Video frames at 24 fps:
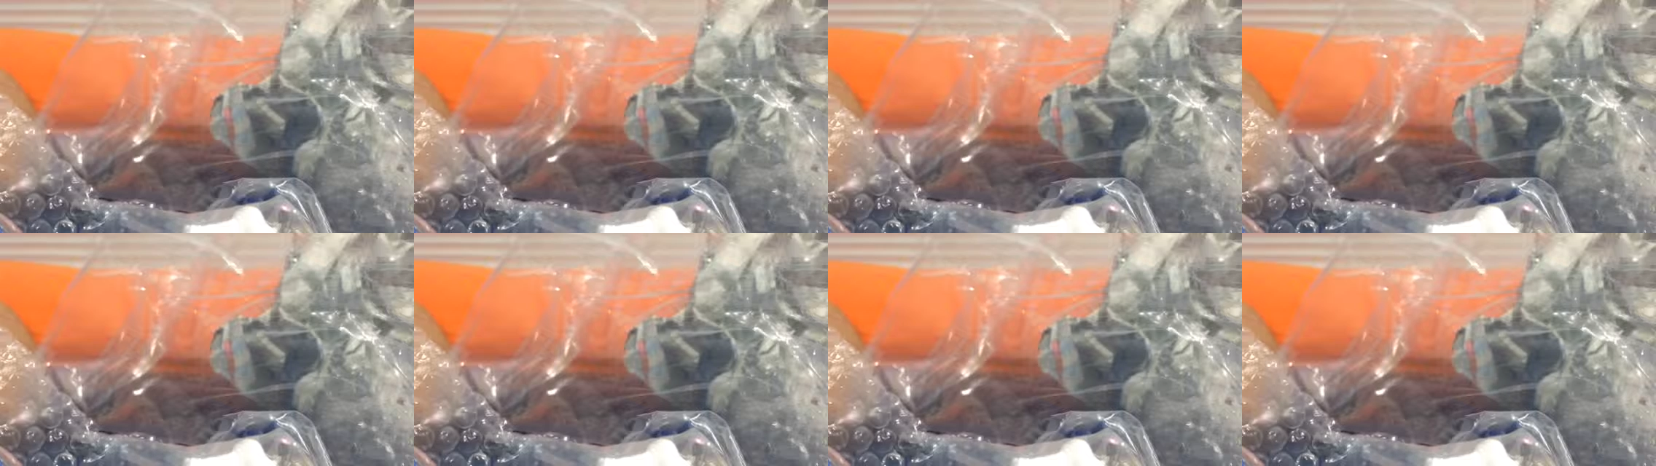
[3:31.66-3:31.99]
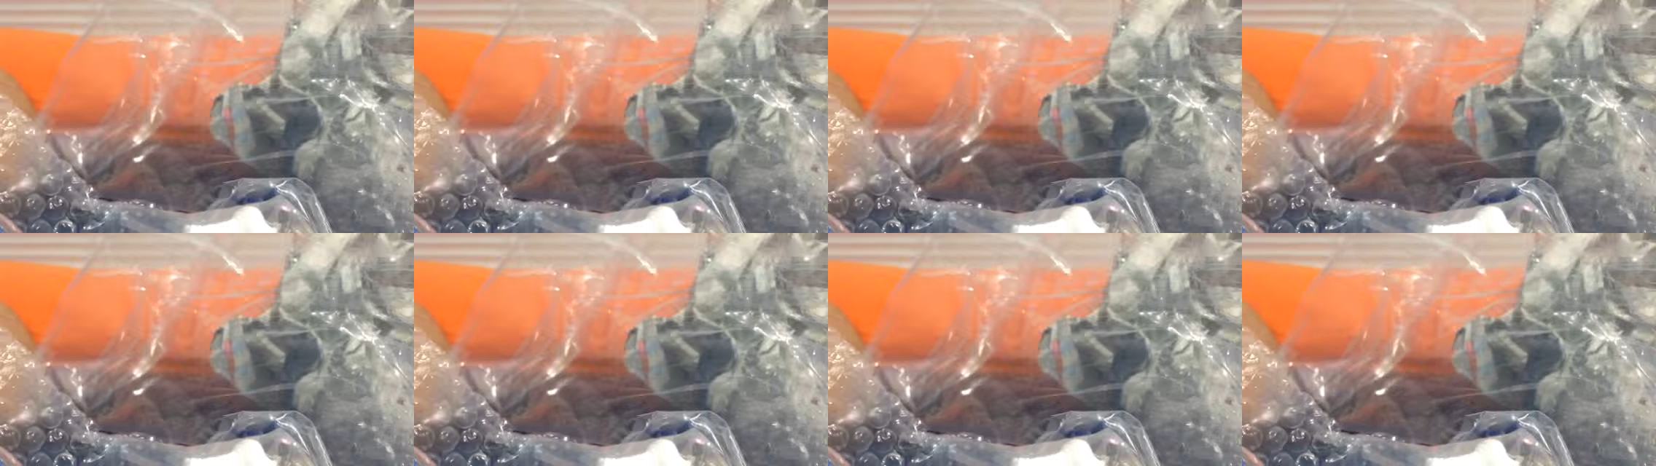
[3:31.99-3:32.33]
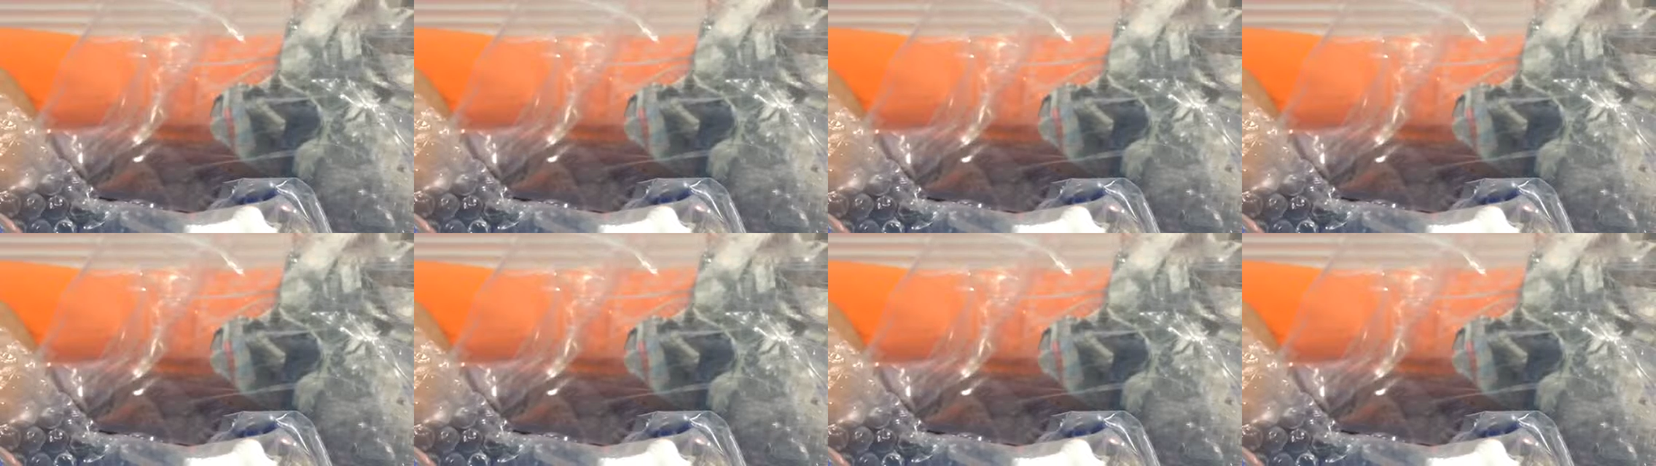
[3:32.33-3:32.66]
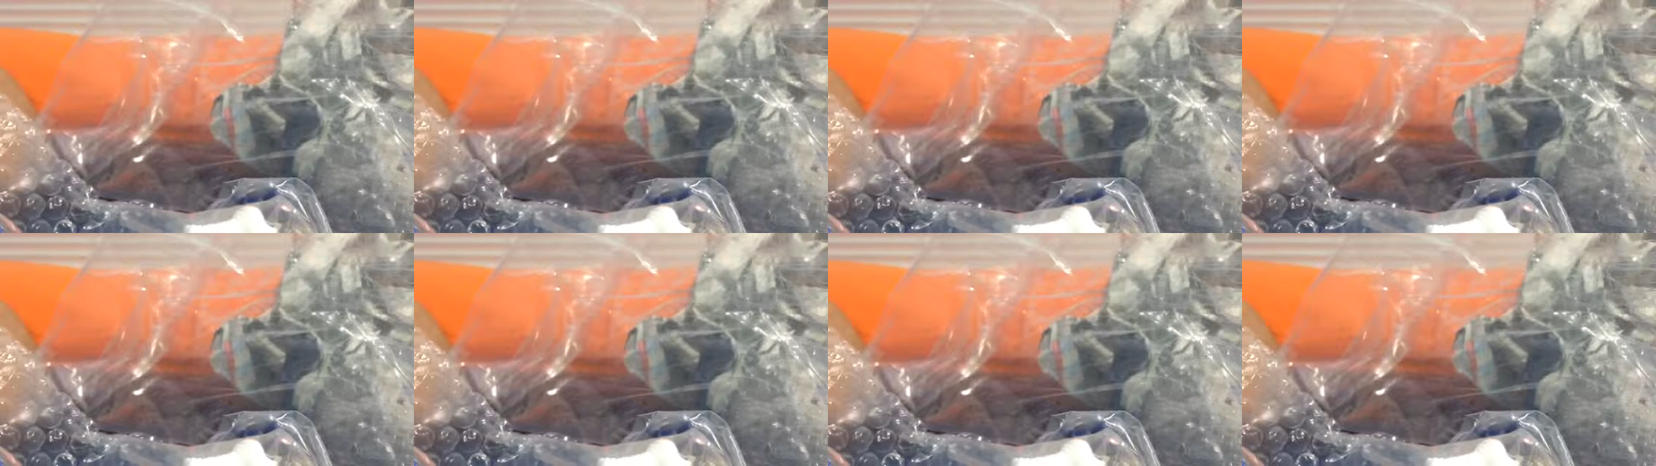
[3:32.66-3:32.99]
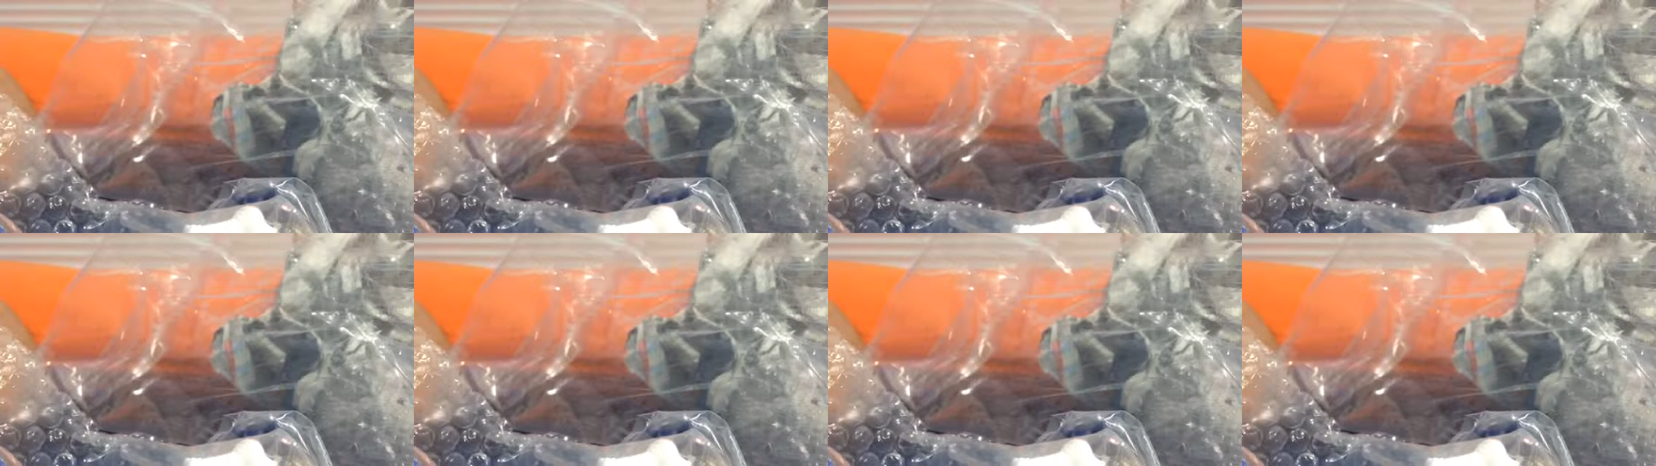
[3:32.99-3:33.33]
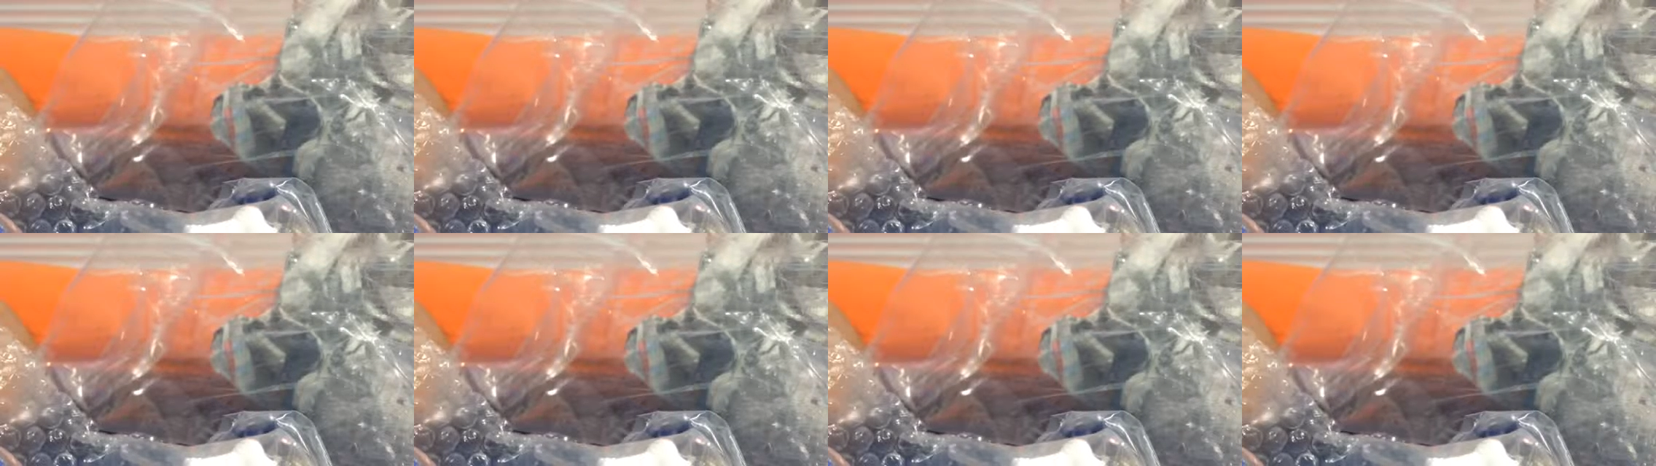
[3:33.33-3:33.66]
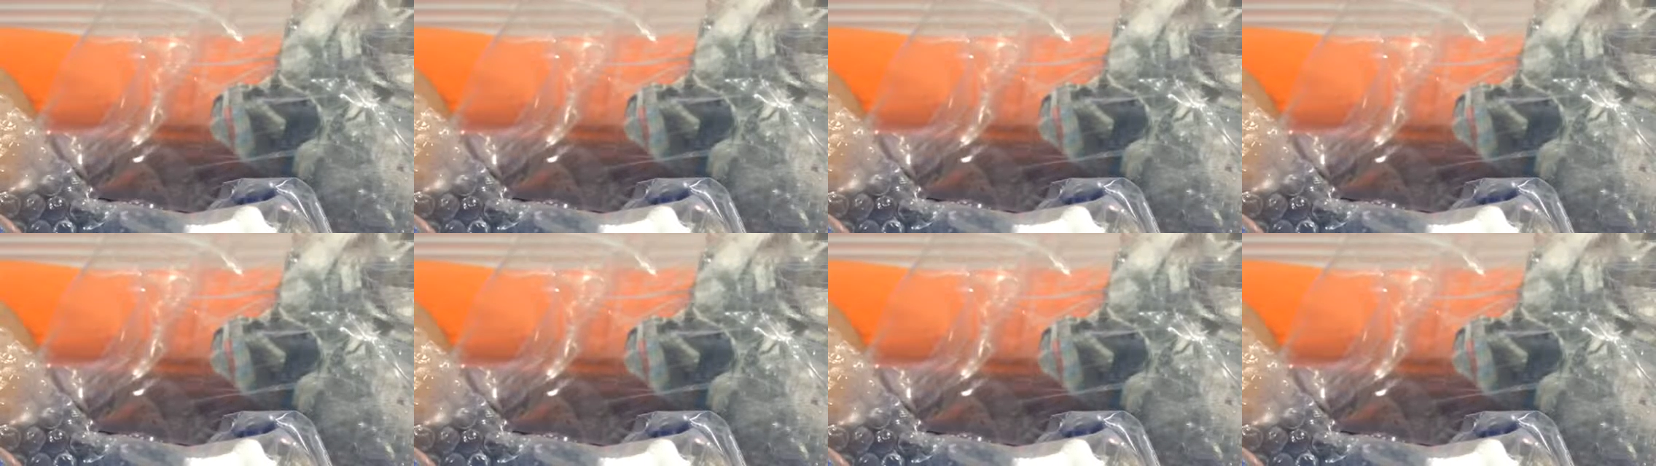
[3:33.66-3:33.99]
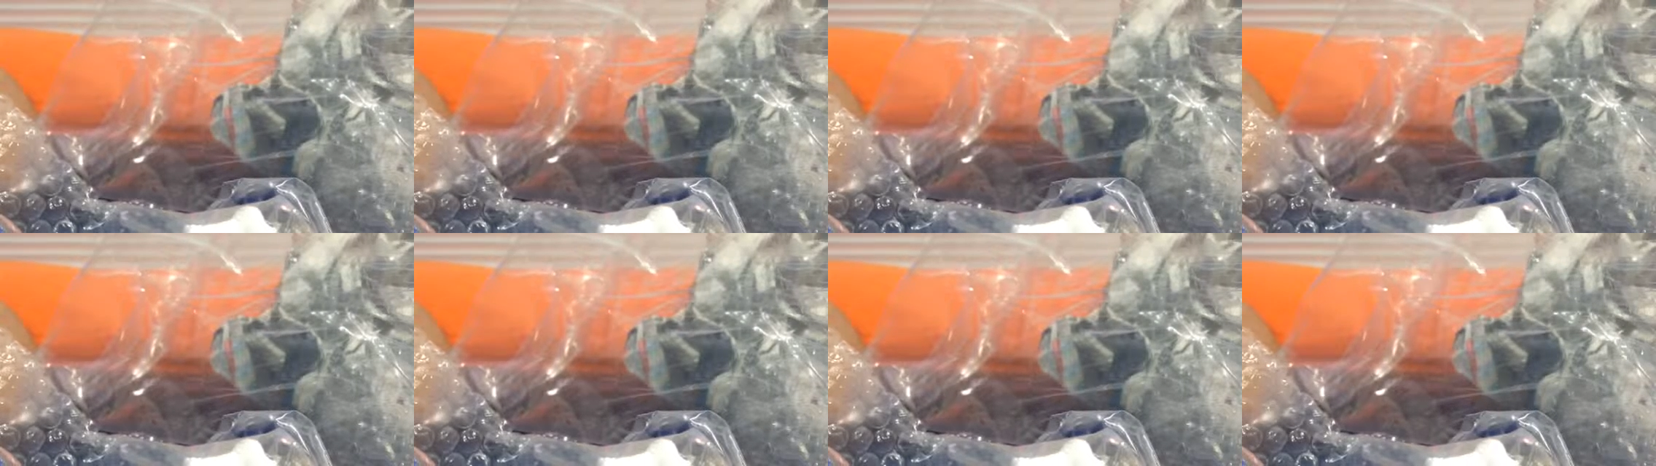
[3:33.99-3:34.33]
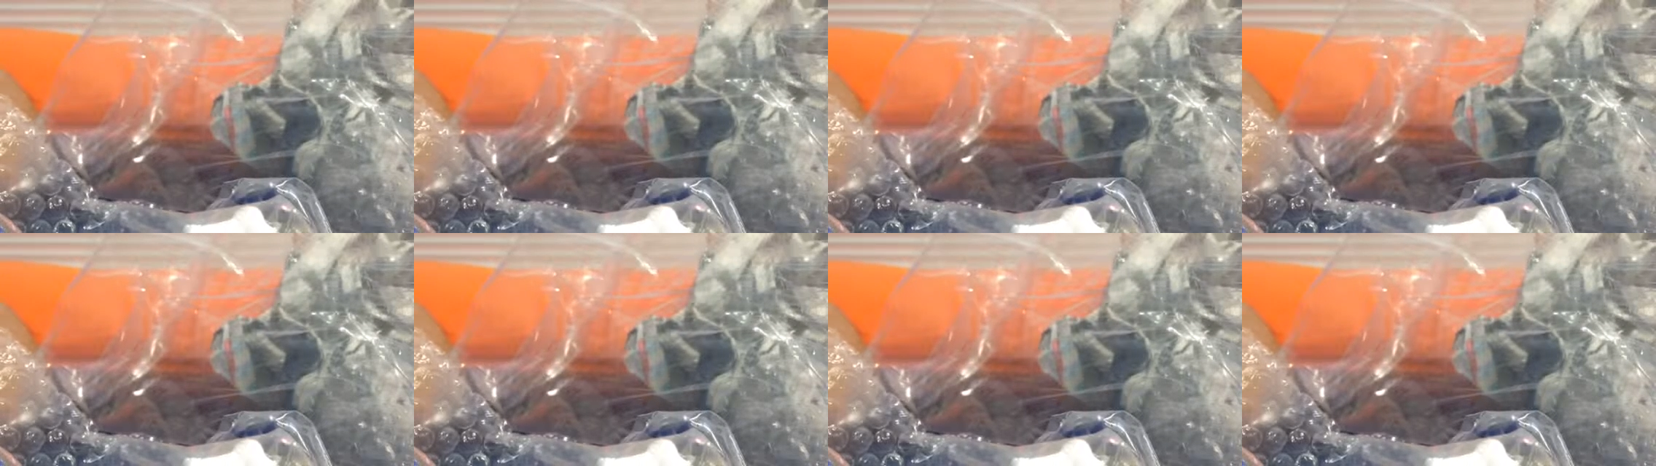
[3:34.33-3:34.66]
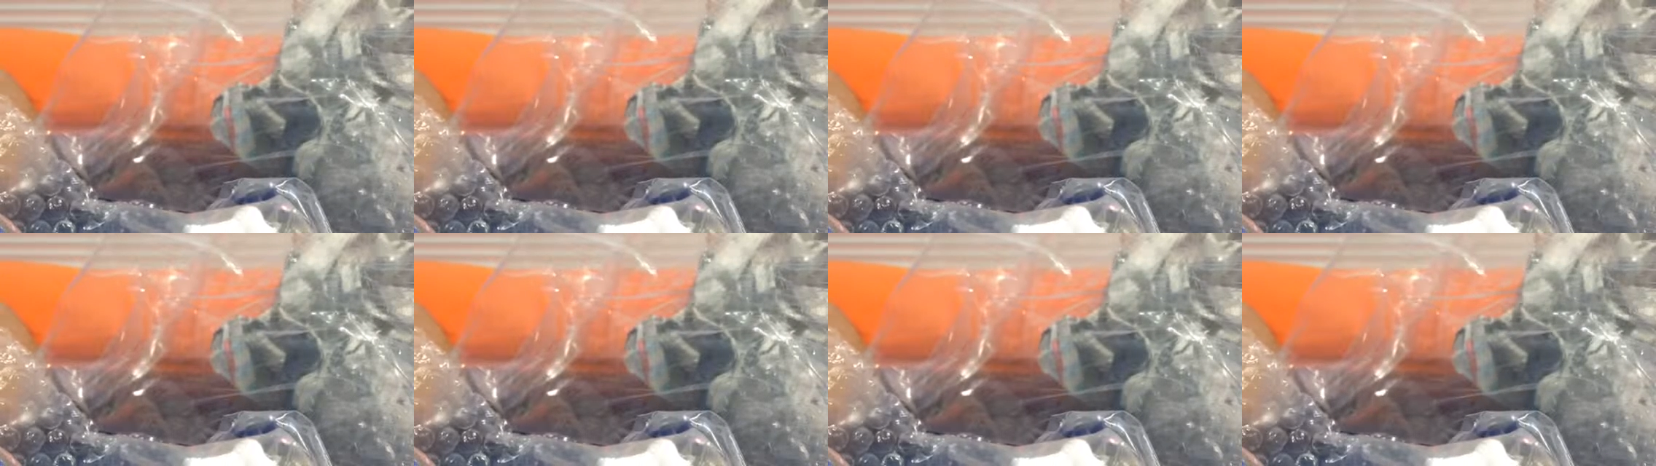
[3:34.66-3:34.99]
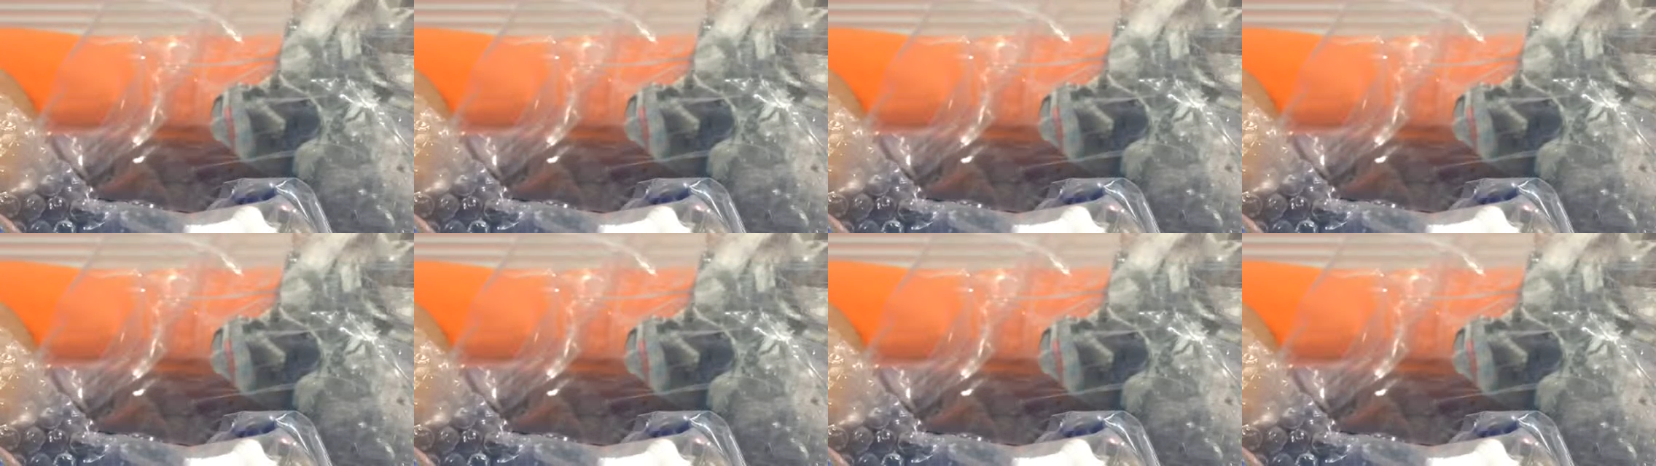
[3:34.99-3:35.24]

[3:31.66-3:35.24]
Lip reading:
Nobody's mouth can be seen.